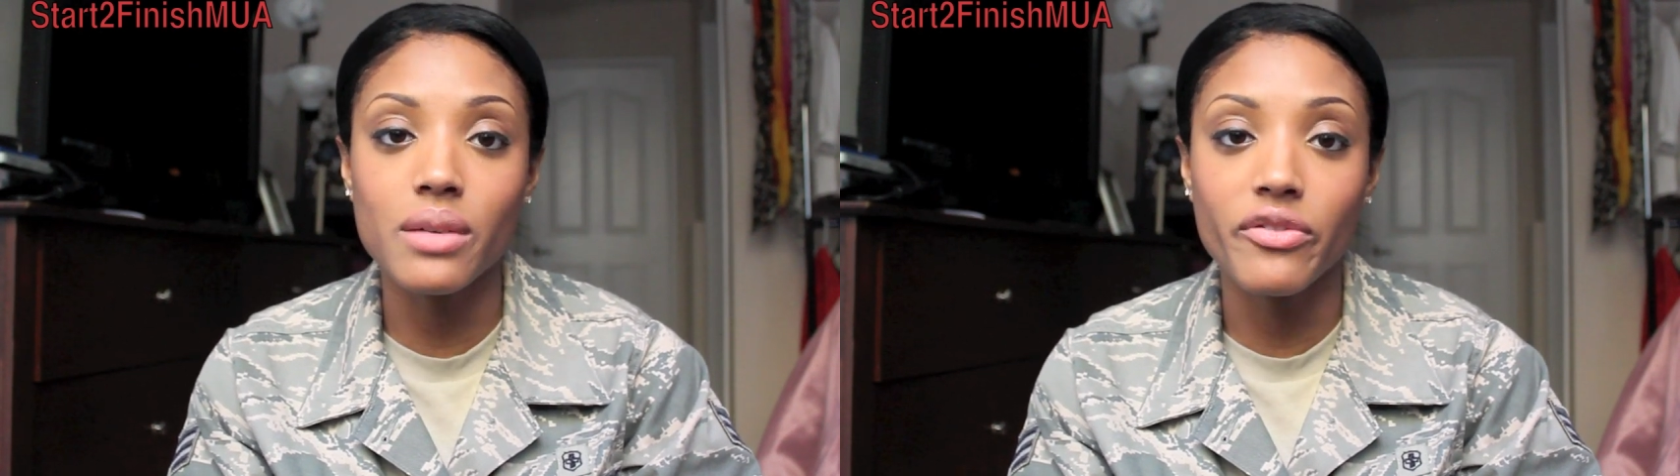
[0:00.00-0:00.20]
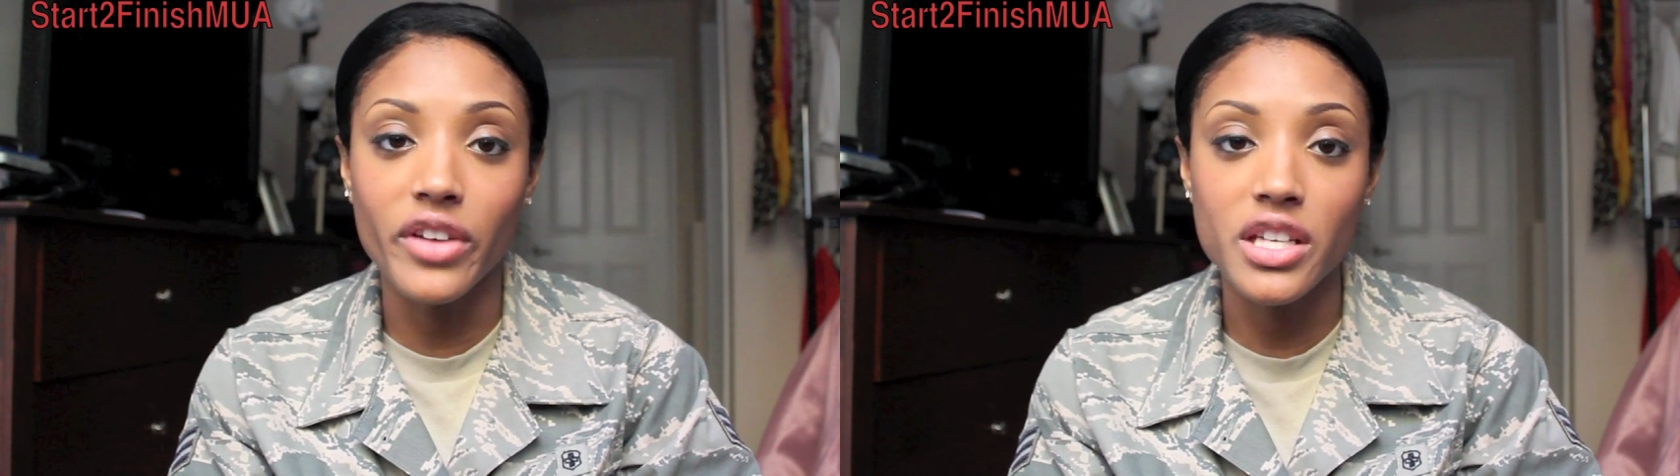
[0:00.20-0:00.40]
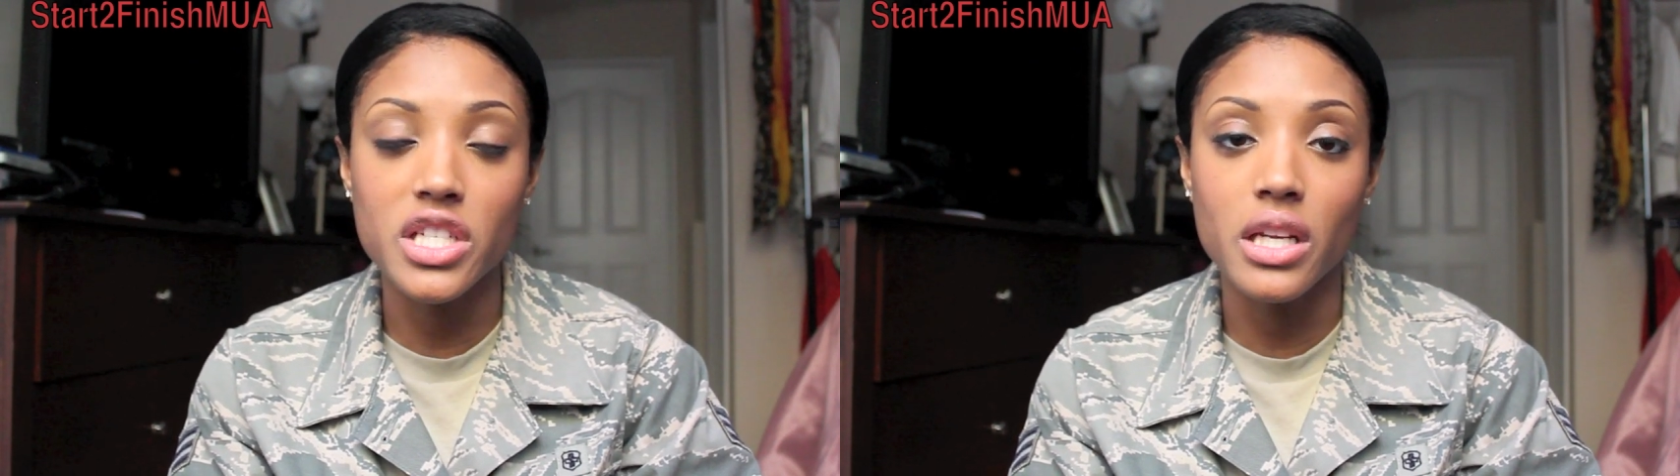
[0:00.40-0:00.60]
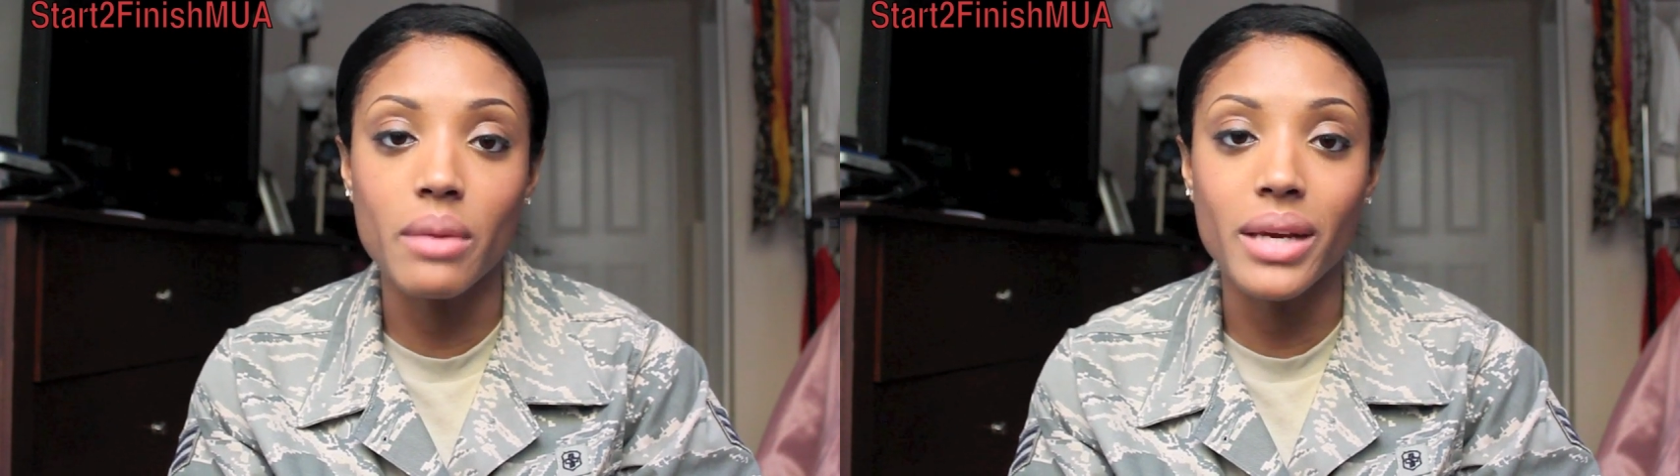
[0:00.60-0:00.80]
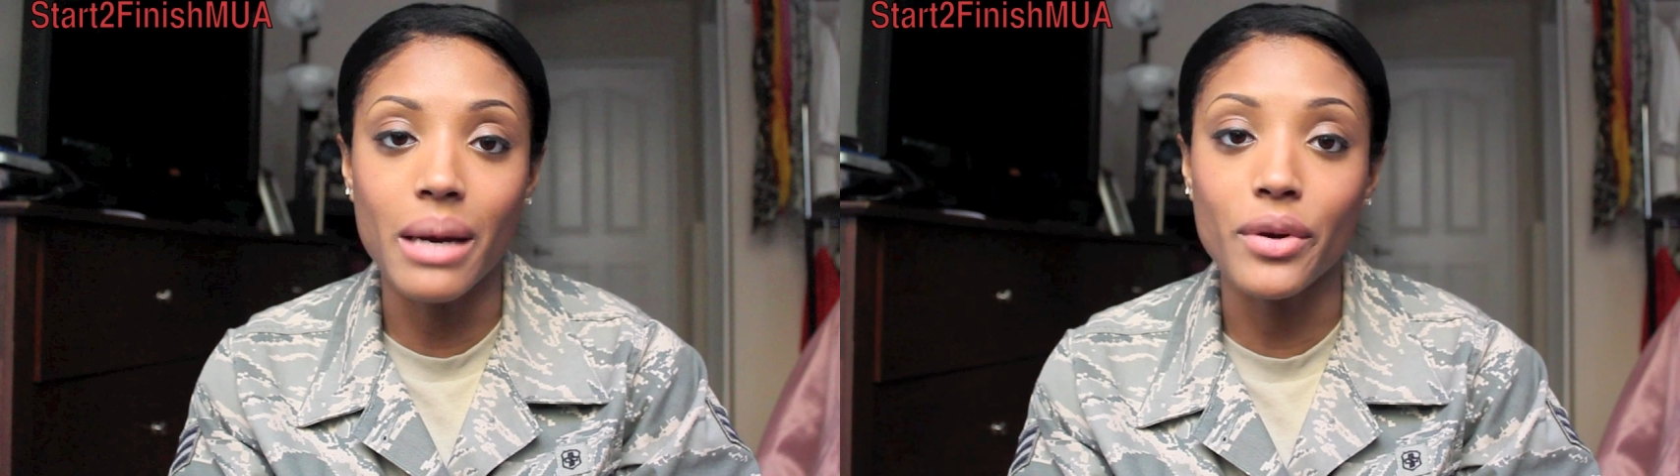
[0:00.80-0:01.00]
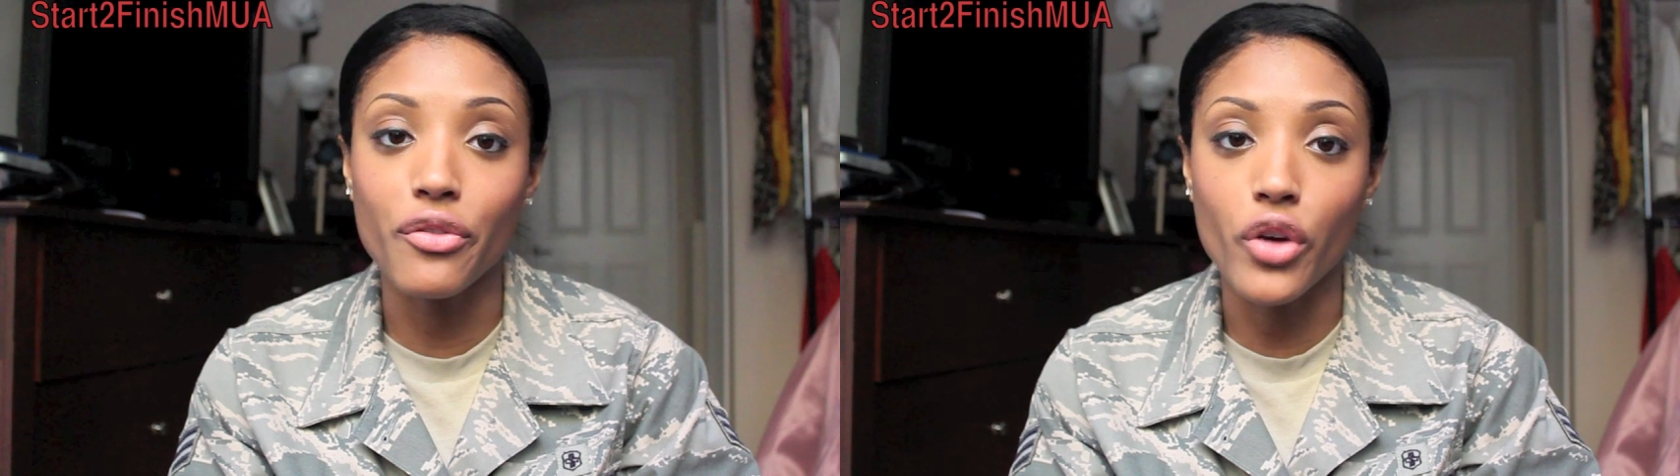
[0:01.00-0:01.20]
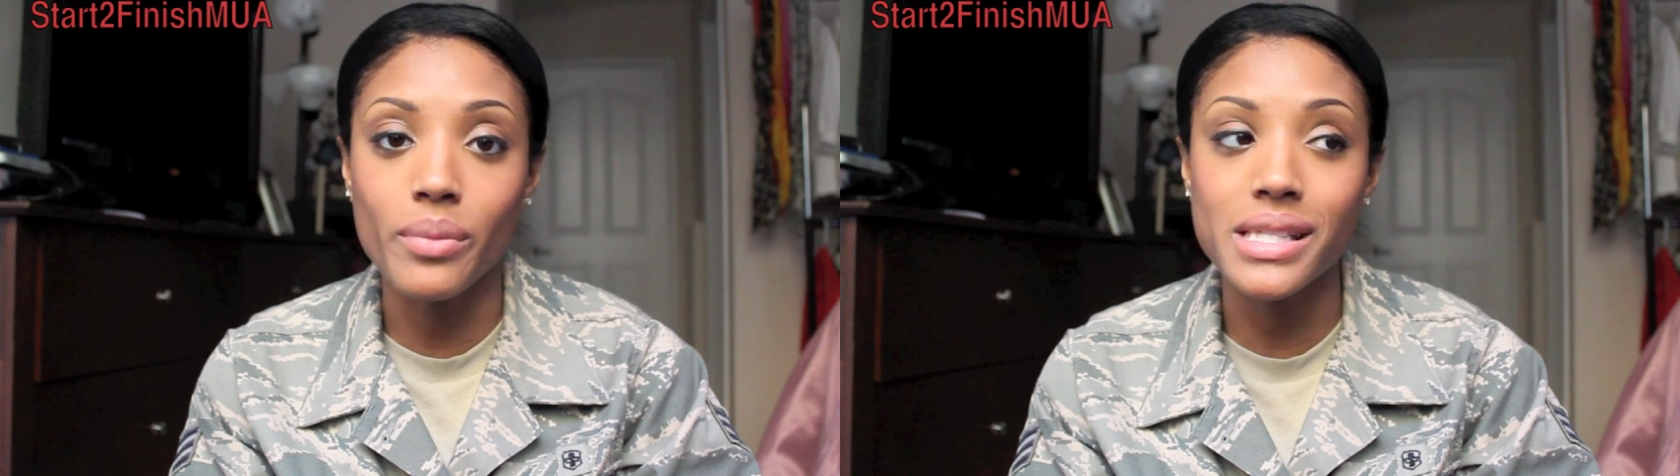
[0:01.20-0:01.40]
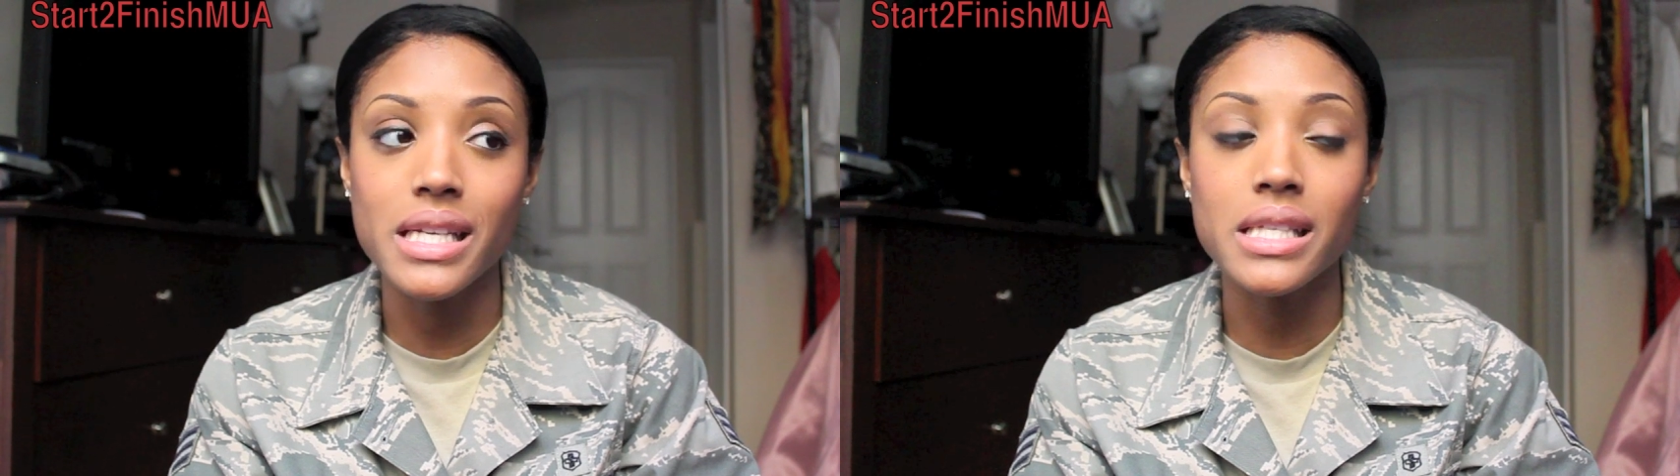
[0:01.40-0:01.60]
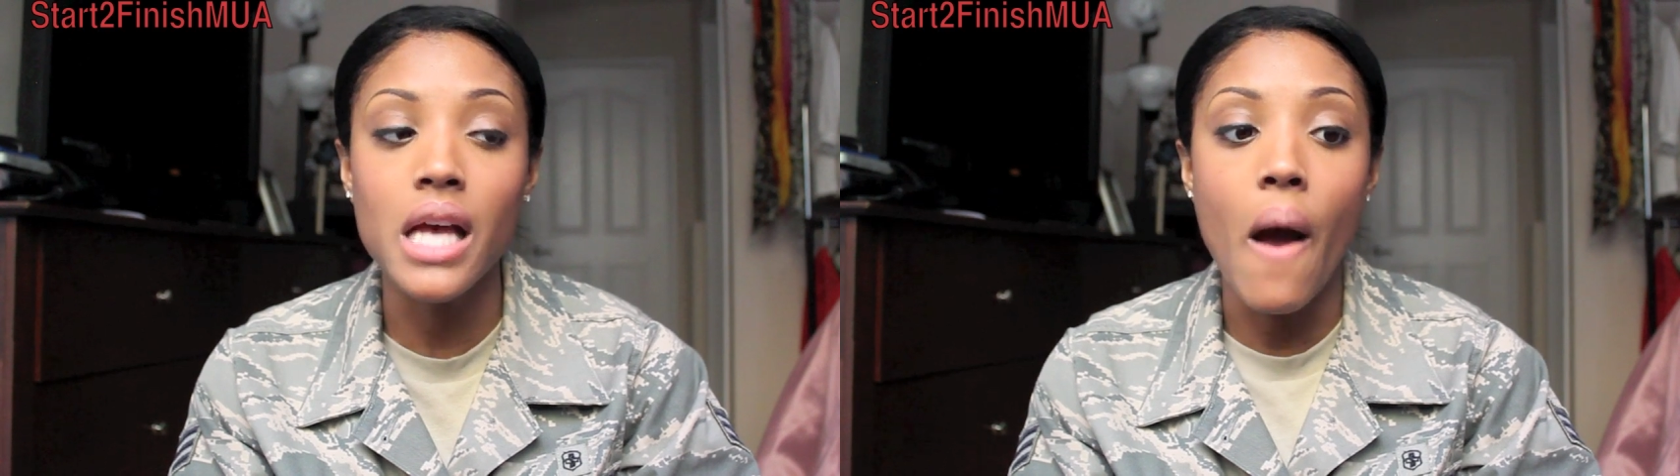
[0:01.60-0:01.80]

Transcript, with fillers: to finishing and becoming a pharmacist,